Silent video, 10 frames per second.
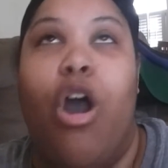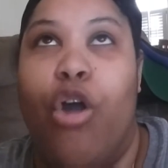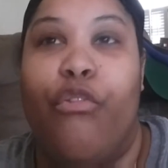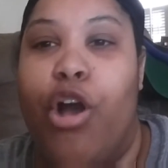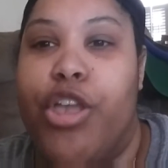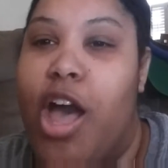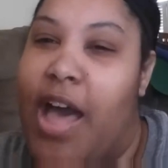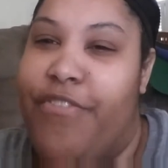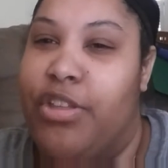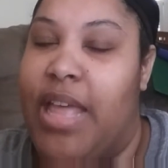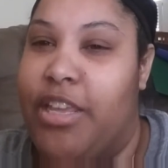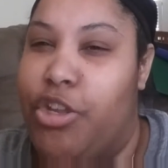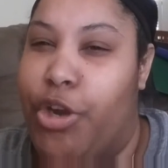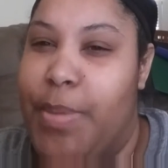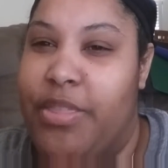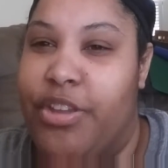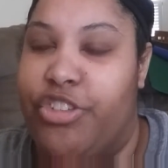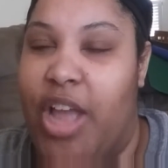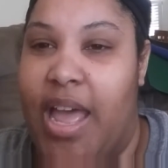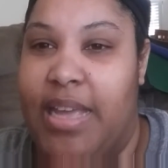overall, y'all, I feel like, you know what I mean, they're
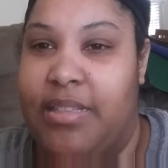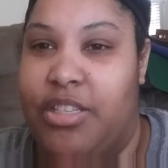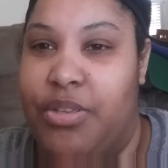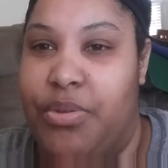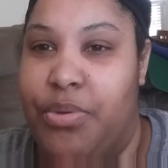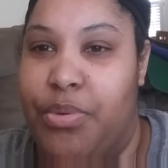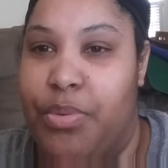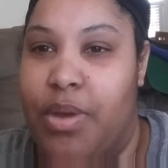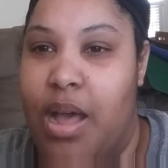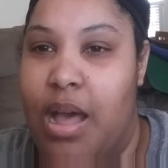trying to,